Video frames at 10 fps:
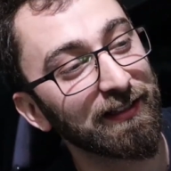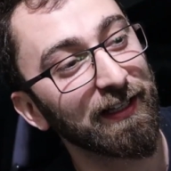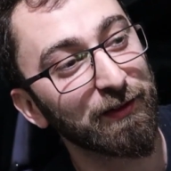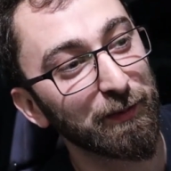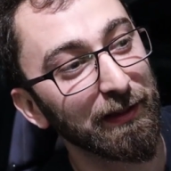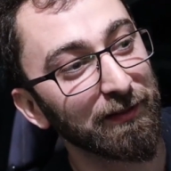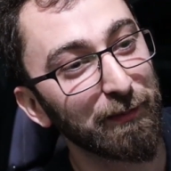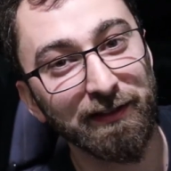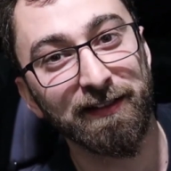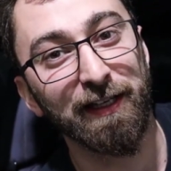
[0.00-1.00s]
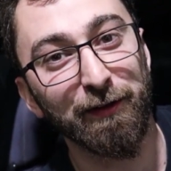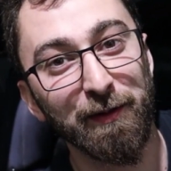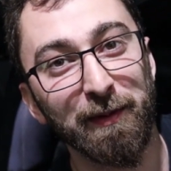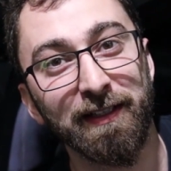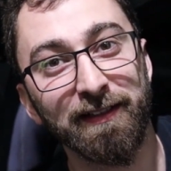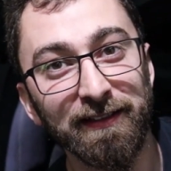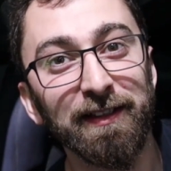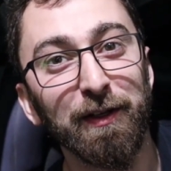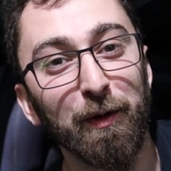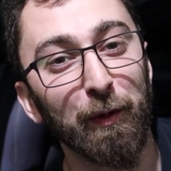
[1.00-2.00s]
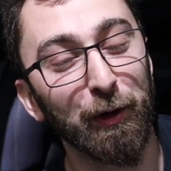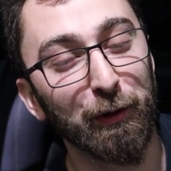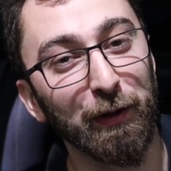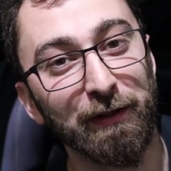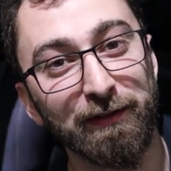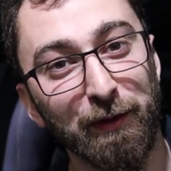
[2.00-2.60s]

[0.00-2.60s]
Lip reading: Yeah, it's a bit scary, but we're all good,